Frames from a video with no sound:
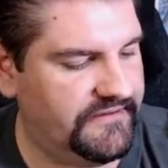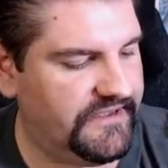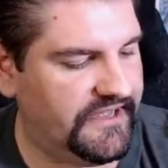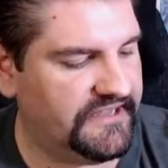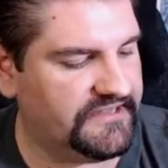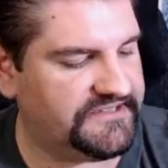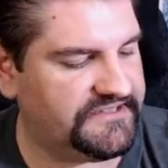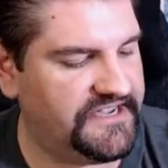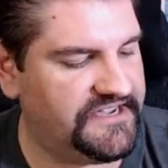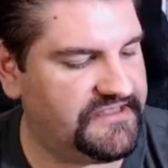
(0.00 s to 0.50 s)

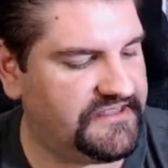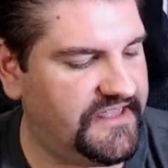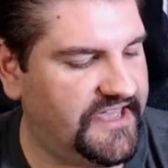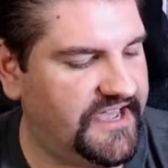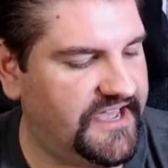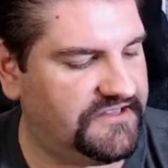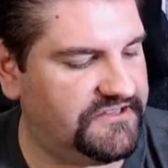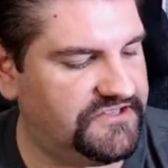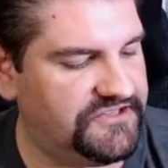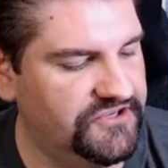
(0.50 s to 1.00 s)
I'll take
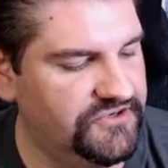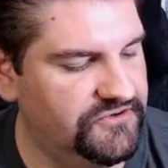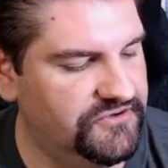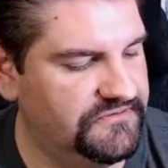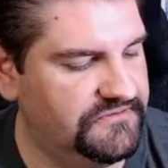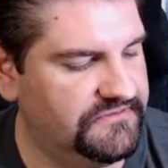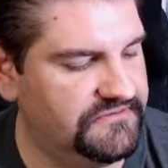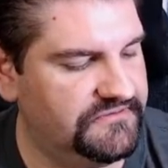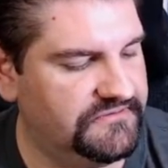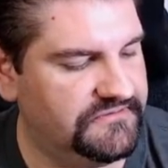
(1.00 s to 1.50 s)
that too.
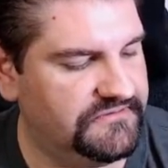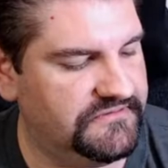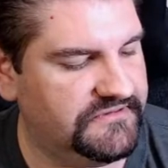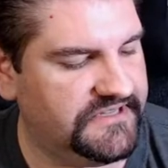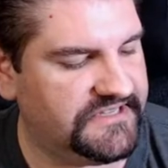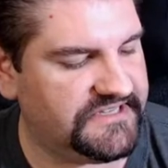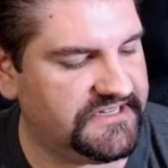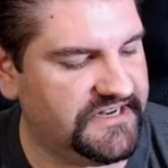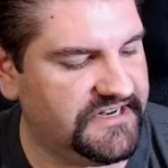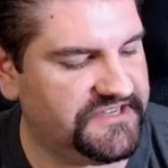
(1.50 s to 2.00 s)

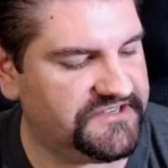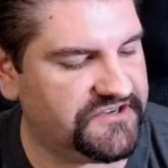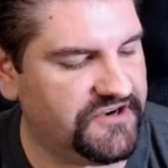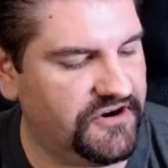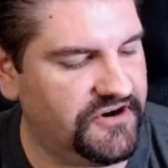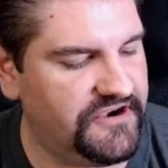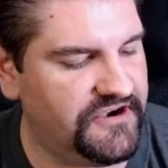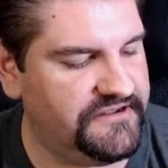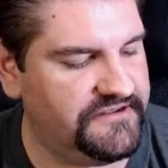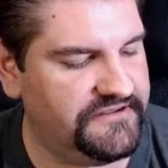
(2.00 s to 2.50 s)
It's a nice
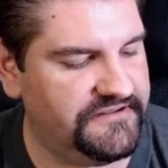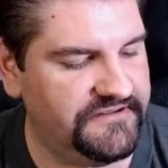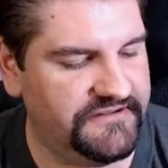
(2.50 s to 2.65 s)
card.